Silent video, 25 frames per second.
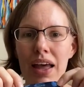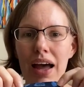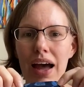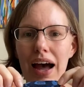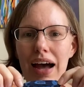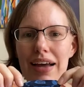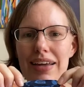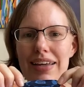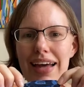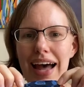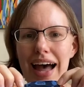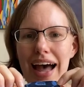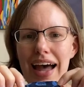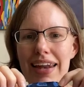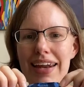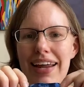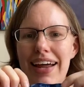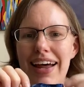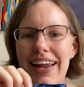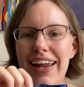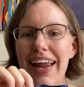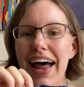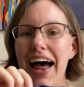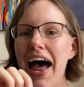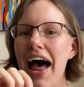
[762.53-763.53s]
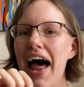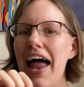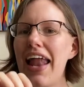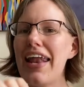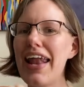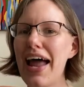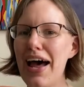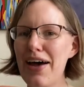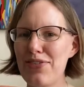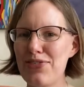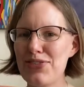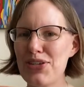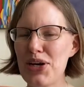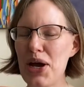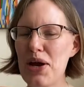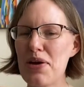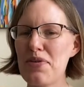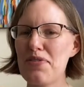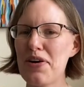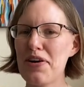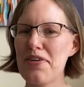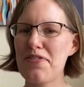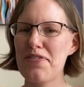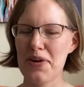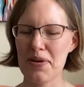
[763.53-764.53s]
Again, left
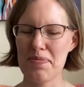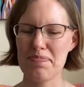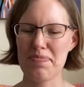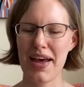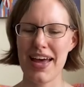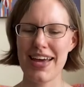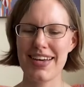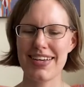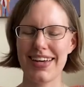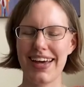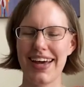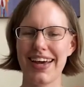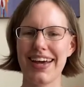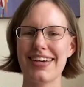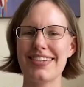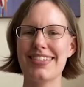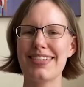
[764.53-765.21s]
over from making